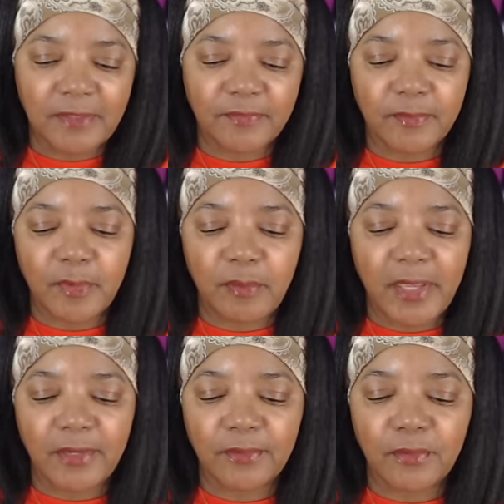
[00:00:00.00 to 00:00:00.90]
from the
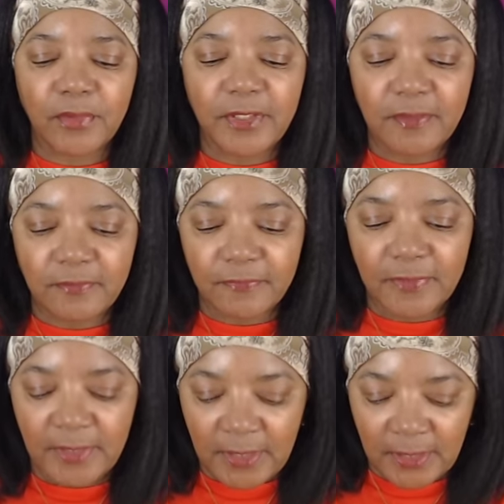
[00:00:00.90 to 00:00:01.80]
microwave
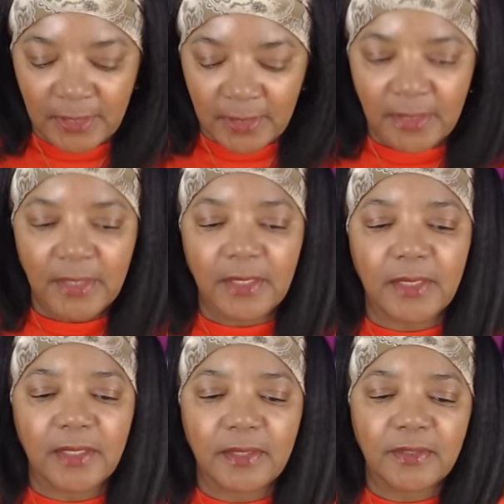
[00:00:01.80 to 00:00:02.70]

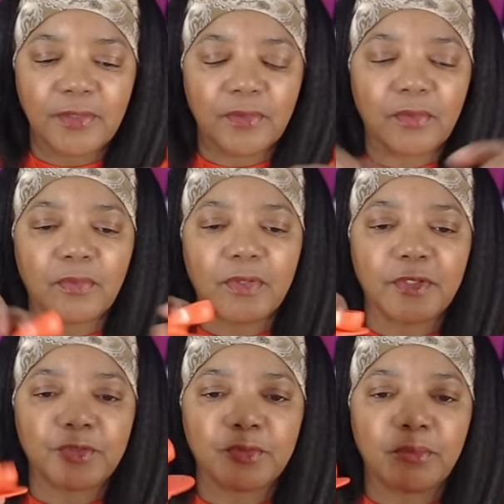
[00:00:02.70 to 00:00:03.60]
and you don't want
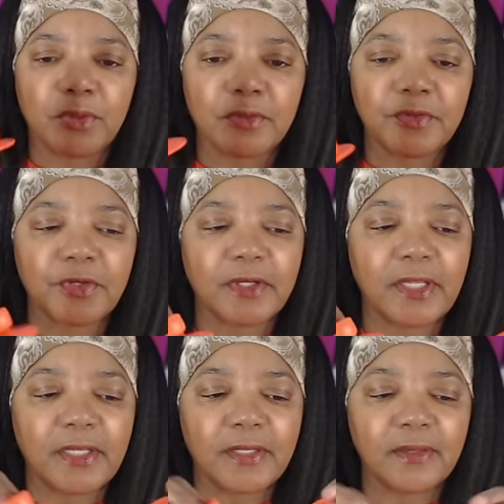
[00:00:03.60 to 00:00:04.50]
it to burn your
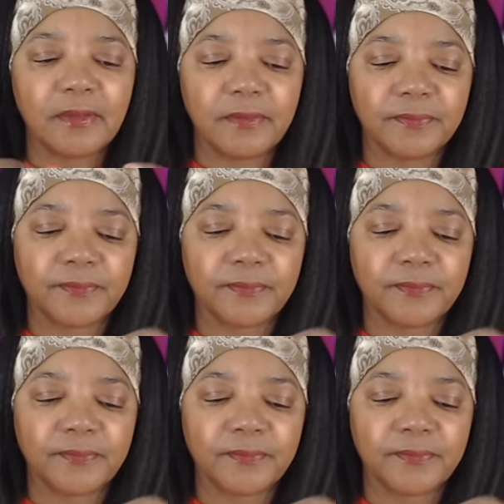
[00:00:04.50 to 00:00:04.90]
hand.